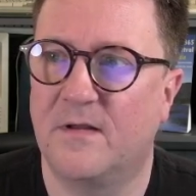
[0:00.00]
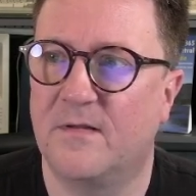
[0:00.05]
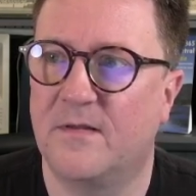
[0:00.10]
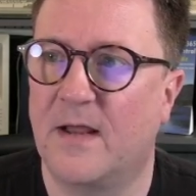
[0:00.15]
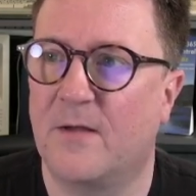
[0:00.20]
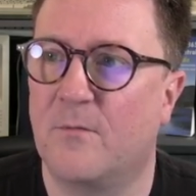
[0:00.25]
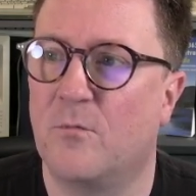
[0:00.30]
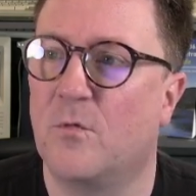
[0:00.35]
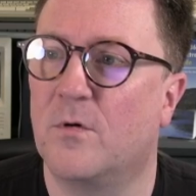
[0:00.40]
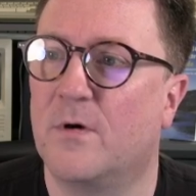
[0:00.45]

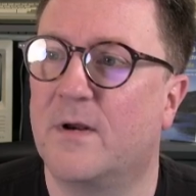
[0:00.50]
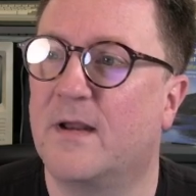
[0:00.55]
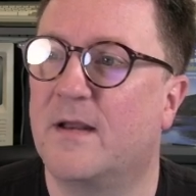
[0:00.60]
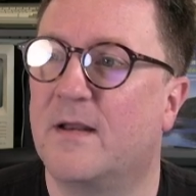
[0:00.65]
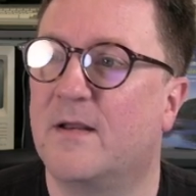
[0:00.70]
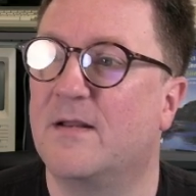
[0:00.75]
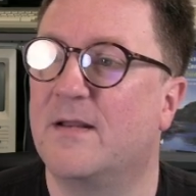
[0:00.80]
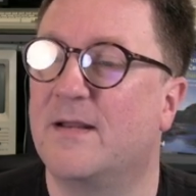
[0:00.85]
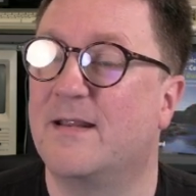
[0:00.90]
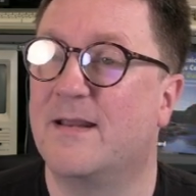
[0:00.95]
That will,
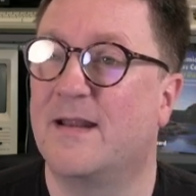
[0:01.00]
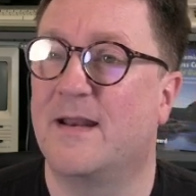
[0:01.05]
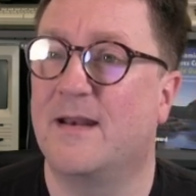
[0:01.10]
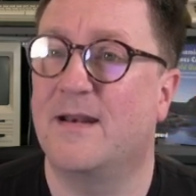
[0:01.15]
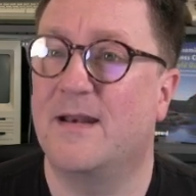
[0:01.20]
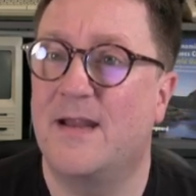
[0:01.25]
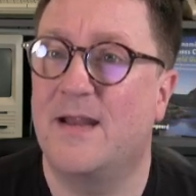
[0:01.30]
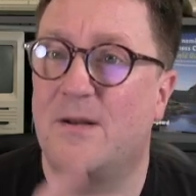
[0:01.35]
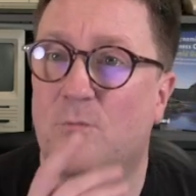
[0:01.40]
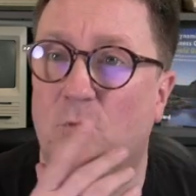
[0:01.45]

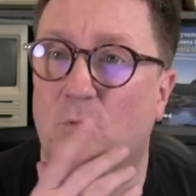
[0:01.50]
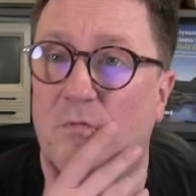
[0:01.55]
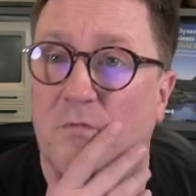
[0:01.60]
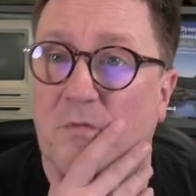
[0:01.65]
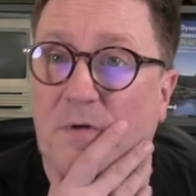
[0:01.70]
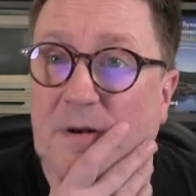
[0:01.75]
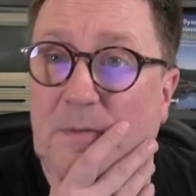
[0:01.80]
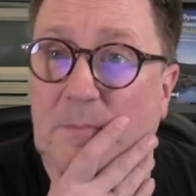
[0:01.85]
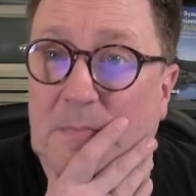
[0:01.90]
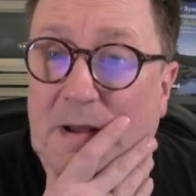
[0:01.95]
then it will
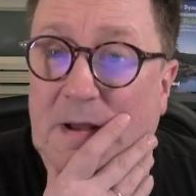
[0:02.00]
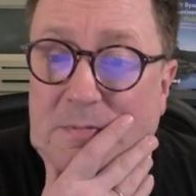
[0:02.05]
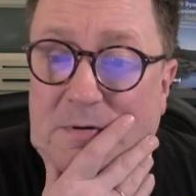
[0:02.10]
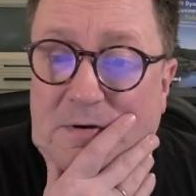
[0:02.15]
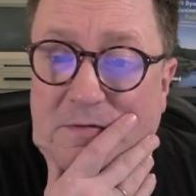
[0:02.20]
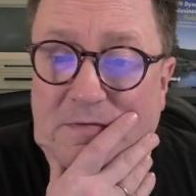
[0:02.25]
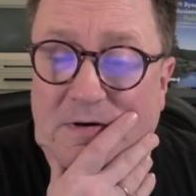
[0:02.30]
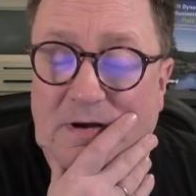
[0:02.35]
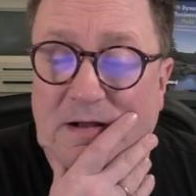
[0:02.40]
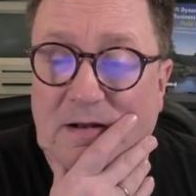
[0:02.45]
create a
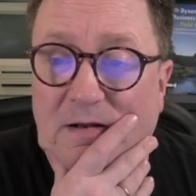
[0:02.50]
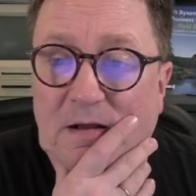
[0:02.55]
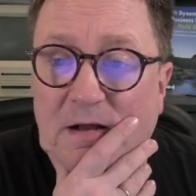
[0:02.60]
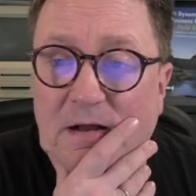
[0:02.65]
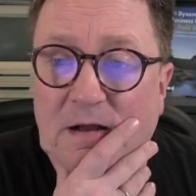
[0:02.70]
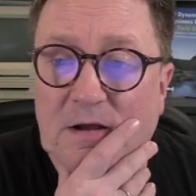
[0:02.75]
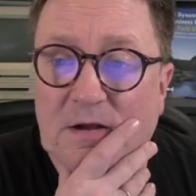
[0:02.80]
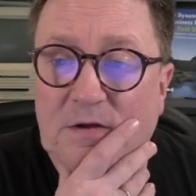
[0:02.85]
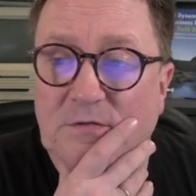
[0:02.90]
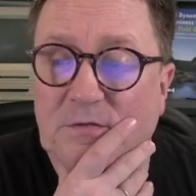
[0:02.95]
mapping file.
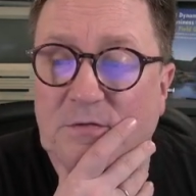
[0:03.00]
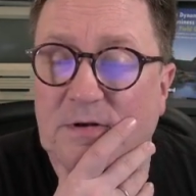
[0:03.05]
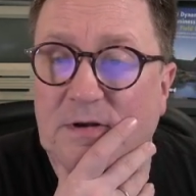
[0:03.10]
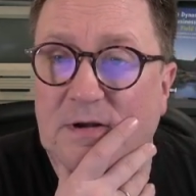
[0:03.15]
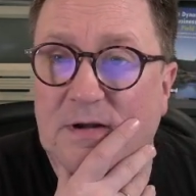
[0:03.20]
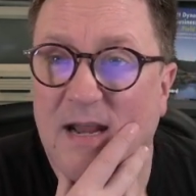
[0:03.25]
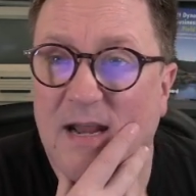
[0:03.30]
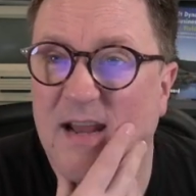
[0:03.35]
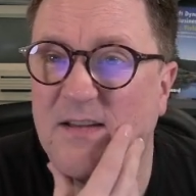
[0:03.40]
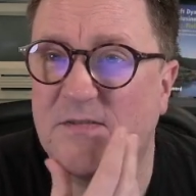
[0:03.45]
So in the
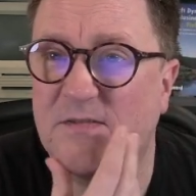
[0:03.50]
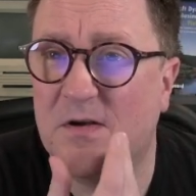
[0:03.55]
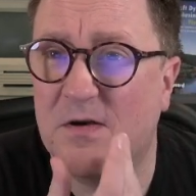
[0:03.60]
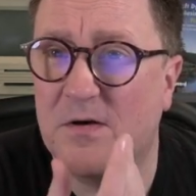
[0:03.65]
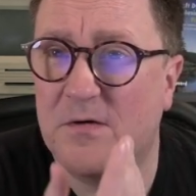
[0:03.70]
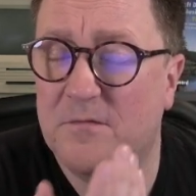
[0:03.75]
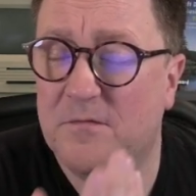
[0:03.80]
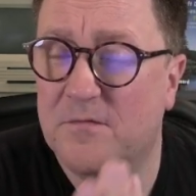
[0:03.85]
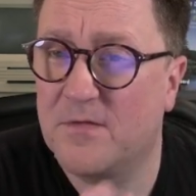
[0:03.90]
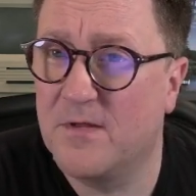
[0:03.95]
case
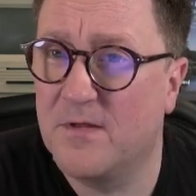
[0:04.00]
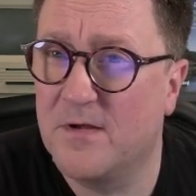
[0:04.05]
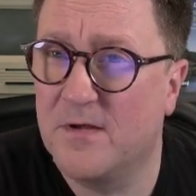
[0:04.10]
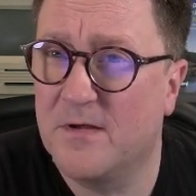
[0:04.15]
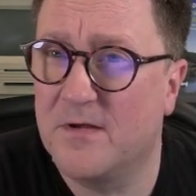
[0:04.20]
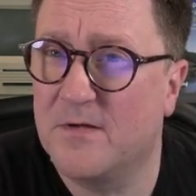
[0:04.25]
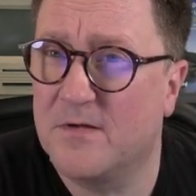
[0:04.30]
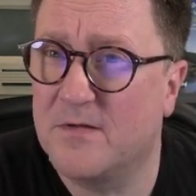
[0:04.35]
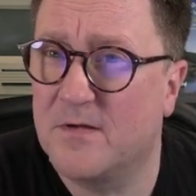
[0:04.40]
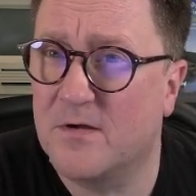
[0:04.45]
of
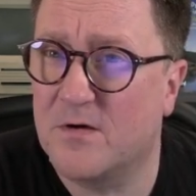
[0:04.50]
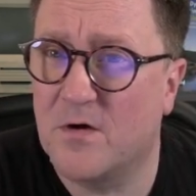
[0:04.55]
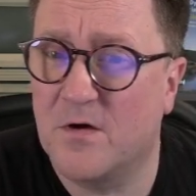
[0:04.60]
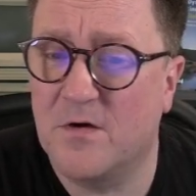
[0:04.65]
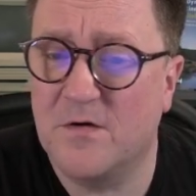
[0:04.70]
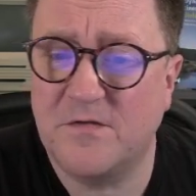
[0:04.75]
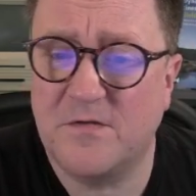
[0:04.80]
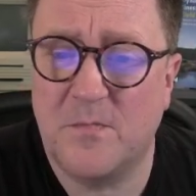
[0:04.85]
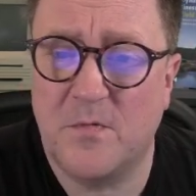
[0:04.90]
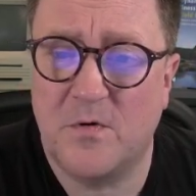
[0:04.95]
the
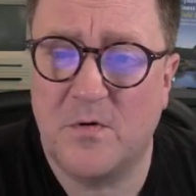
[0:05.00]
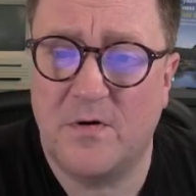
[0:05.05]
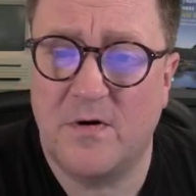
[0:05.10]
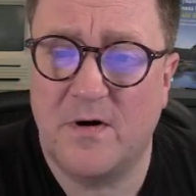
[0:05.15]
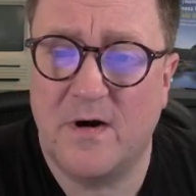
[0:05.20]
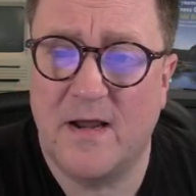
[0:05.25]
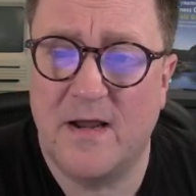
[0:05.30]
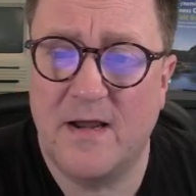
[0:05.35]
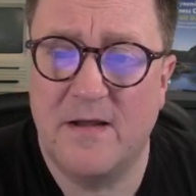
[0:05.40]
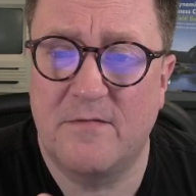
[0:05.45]
customer,
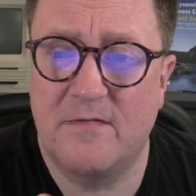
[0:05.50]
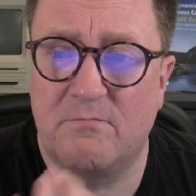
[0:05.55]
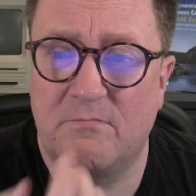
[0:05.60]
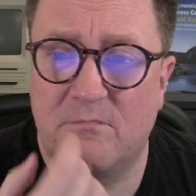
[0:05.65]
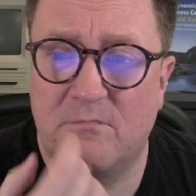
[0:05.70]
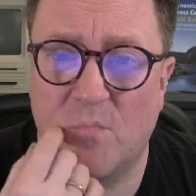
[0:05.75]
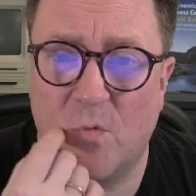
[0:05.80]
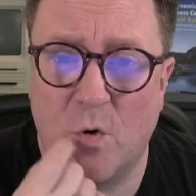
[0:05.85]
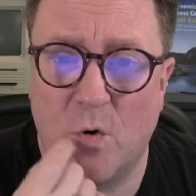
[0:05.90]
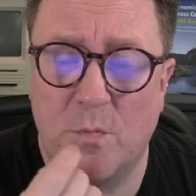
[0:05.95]
I
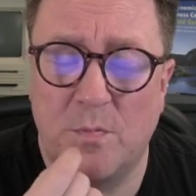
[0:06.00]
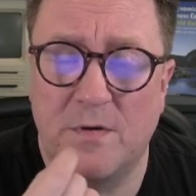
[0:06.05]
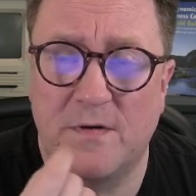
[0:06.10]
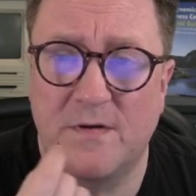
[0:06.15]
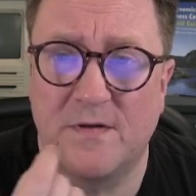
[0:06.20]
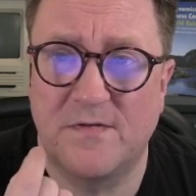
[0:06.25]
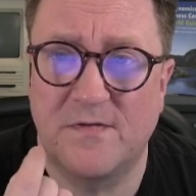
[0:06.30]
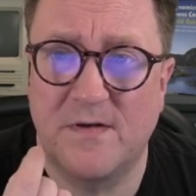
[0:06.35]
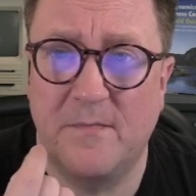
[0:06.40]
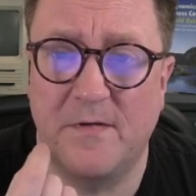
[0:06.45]
opened
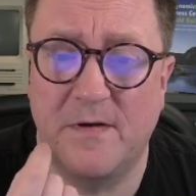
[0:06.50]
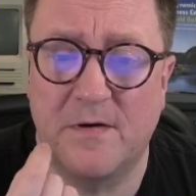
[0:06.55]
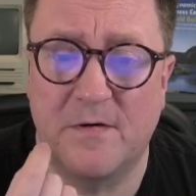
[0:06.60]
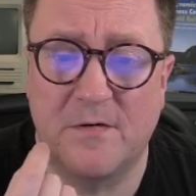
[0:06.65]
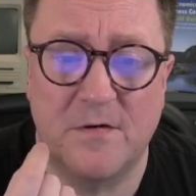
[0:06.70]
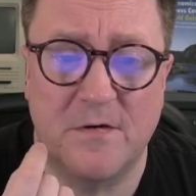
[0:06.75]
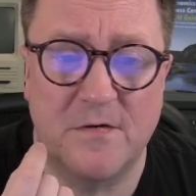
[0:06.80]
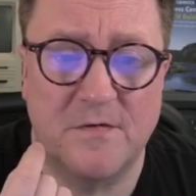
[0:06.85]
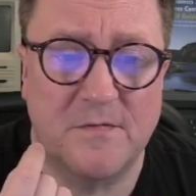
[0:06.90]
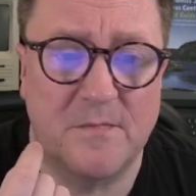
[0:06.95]
the same thing on
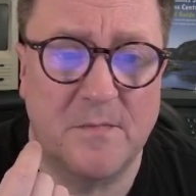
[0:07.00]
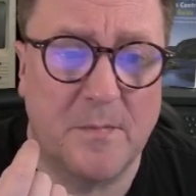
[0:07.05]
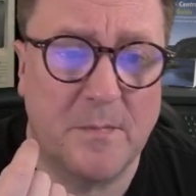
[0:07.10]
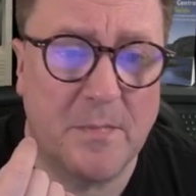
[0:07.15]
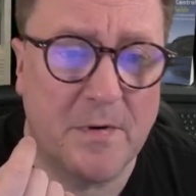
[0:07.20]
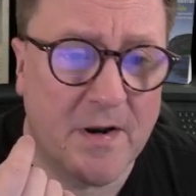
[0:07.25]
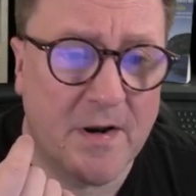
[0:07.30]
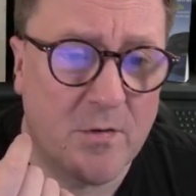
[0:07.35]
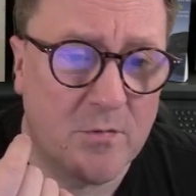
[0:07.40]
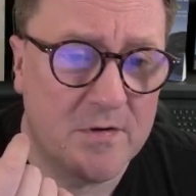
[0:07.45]
customer,
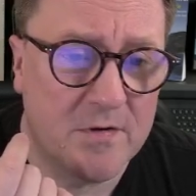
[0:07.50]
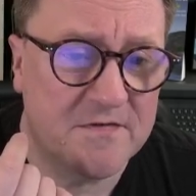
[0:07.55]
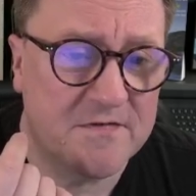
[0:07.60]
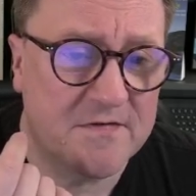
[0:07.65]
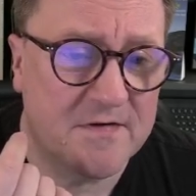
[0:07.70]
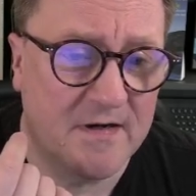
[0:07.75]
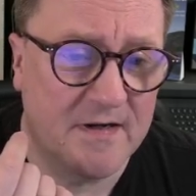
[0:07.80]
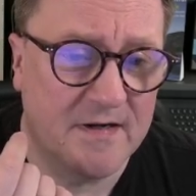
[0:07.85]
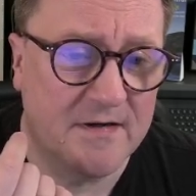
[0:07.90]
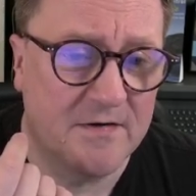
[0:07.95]
but I only
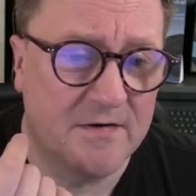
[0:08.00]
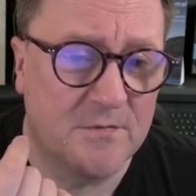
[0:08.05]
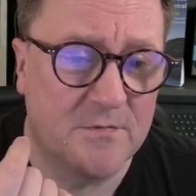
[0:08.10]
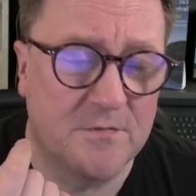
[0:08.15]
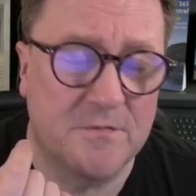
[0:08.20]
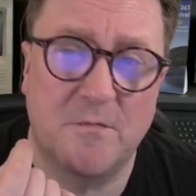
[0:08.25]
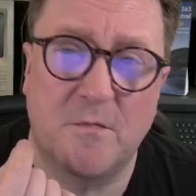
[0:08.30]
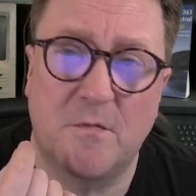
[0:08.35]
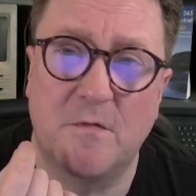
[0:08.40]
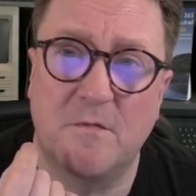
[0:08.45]
selected
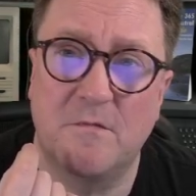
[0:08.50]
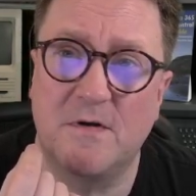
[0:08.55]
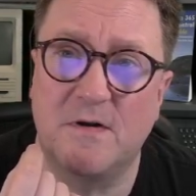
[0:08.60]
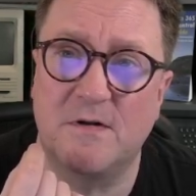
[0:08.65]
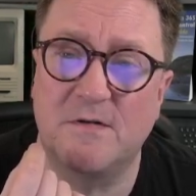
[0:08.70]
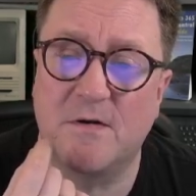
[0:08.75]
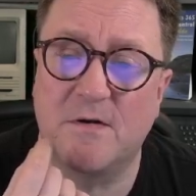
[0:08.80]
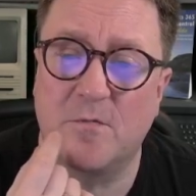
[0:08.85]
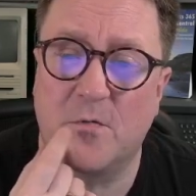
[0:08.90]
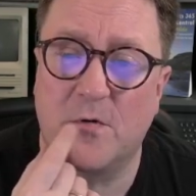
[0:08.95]
those four
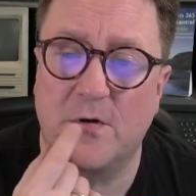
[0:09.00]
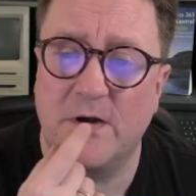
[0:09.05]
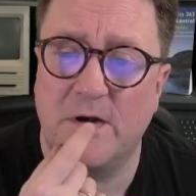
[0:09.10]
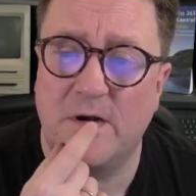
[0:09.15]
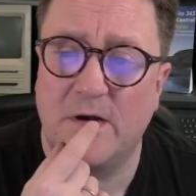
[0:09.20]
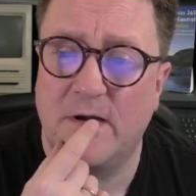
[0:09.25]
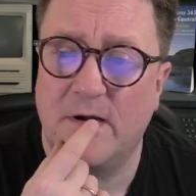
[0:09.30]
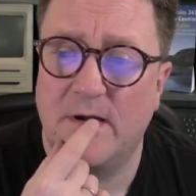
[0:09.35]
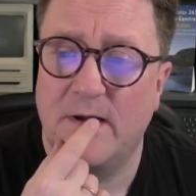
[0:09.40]
fields I wanted.